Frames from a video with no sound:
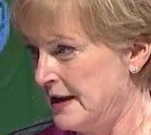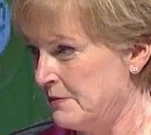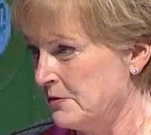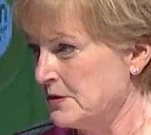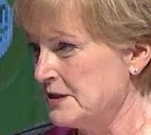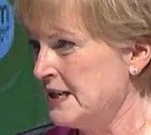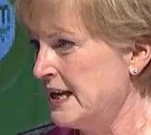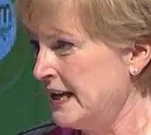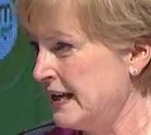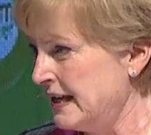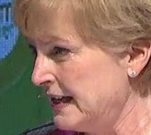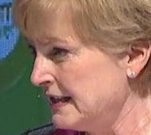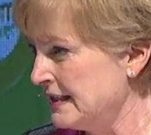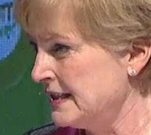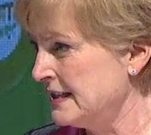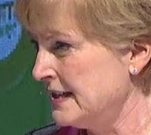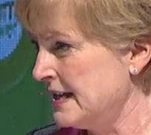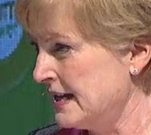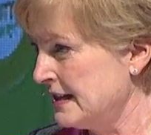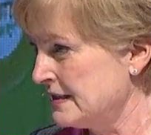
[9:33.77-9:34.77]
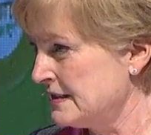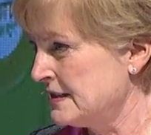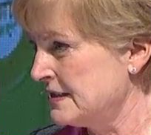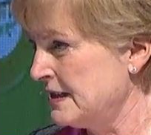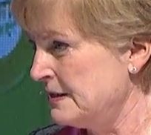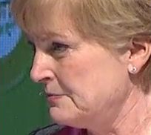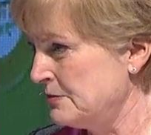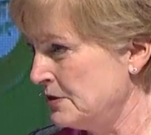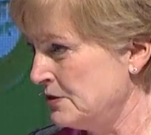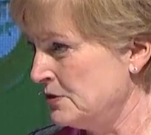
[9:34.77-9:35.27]
We're taking it the next
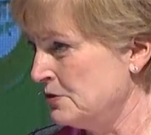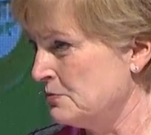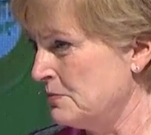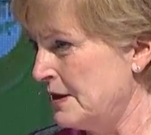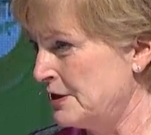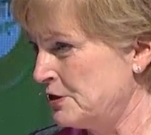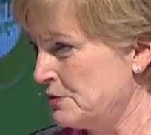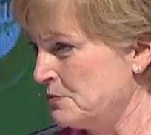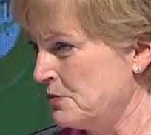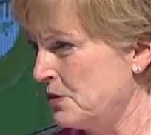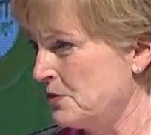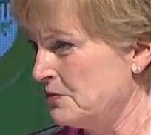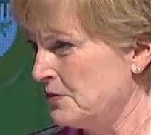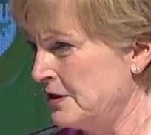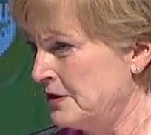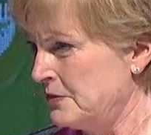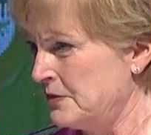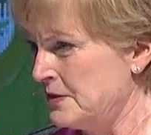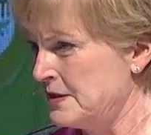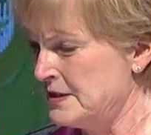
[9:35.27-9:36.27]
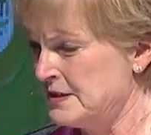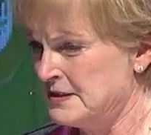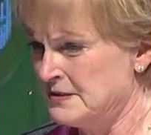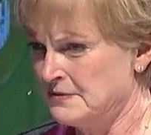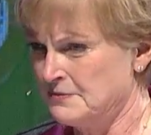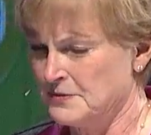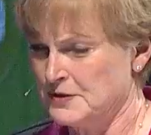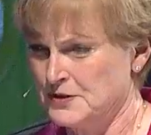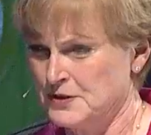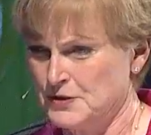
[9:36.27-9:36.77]
step to do much more rigorous
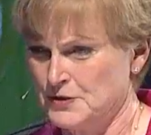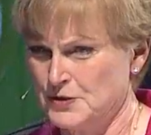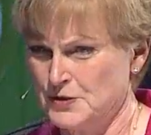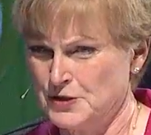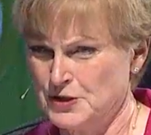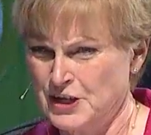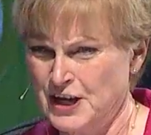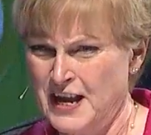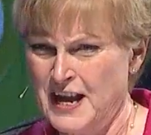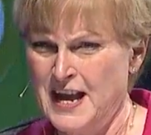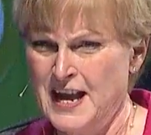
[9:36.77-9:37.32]
research